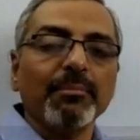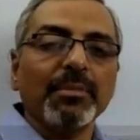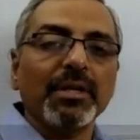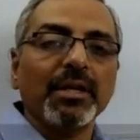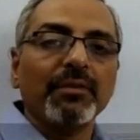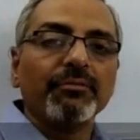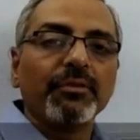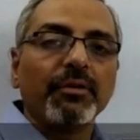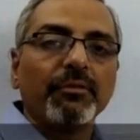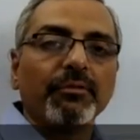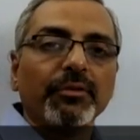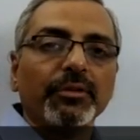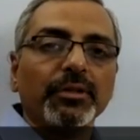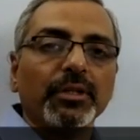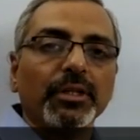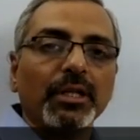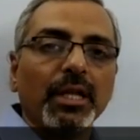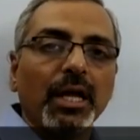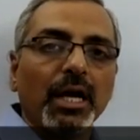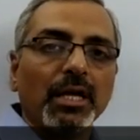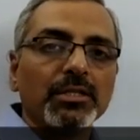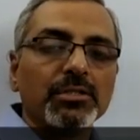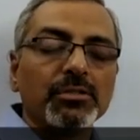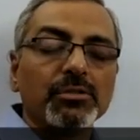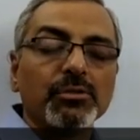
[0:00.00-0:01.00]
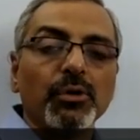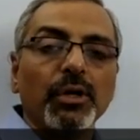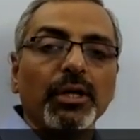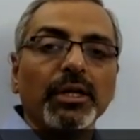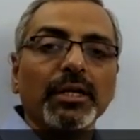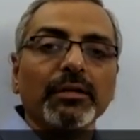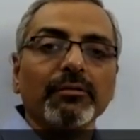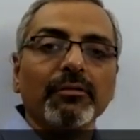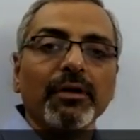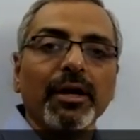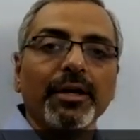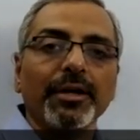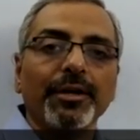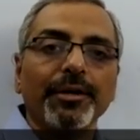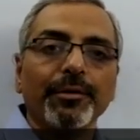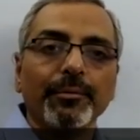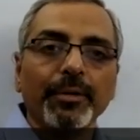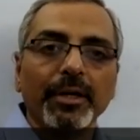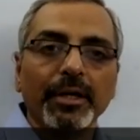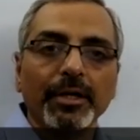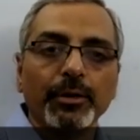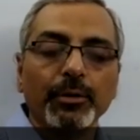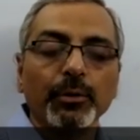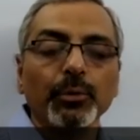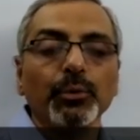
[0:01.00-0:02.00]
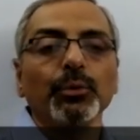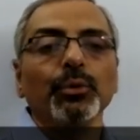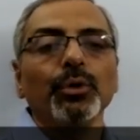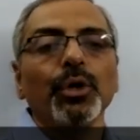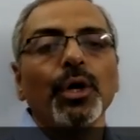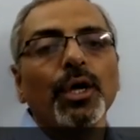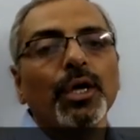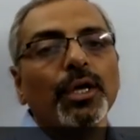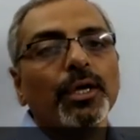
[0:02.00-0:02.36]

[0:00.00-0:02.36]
left after the last drawing divided by 2.